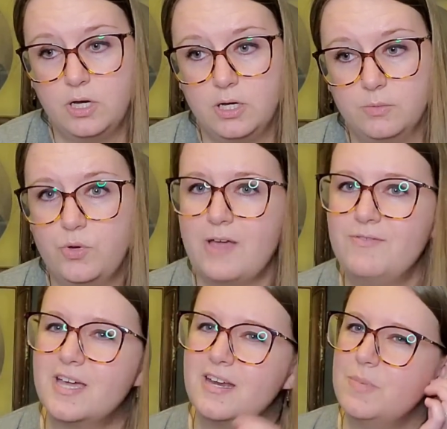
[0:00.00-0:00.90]
um, we
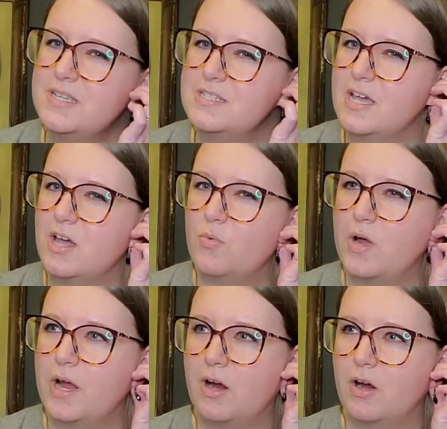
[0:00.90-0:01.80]
have the kind of PTO
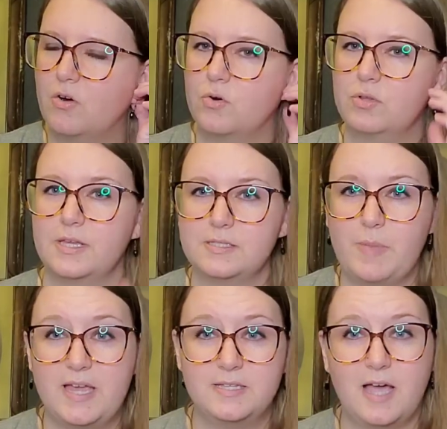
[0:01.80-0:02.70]
where, or that's
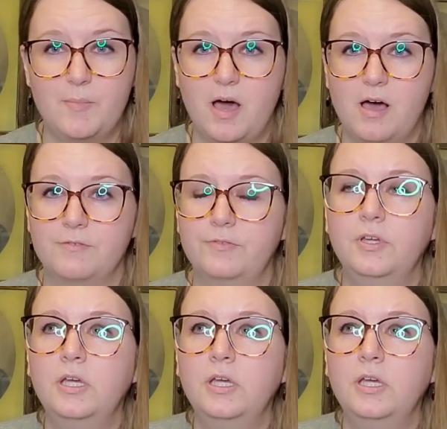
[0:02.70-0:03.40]
paid time off,